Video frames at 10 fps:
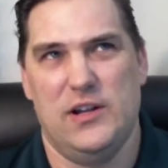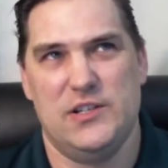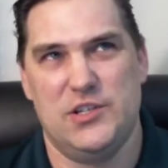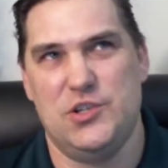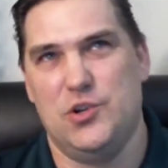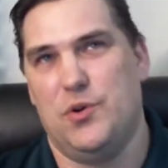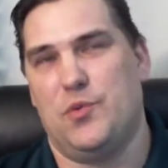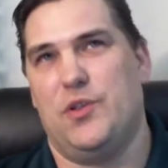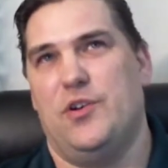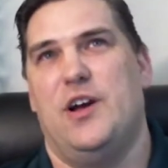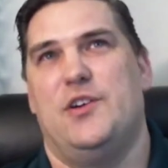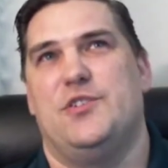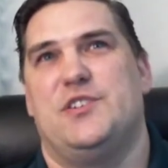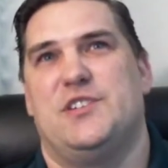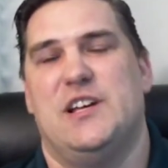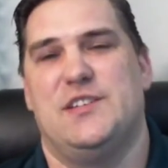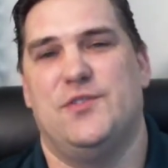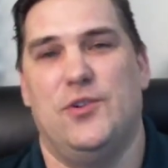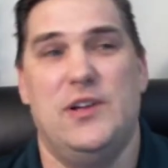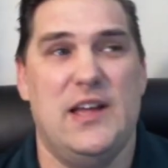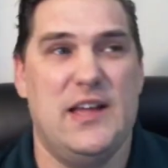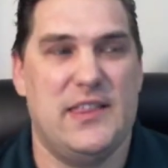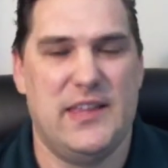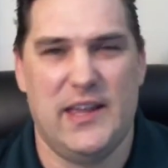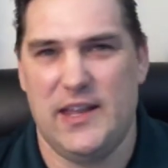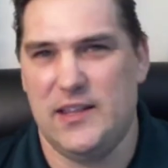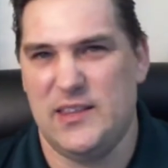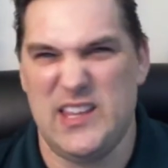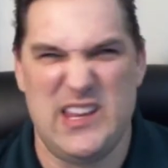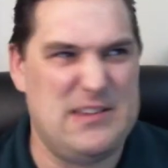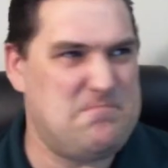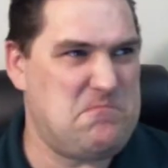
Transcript: to do with whether or not you're successful than the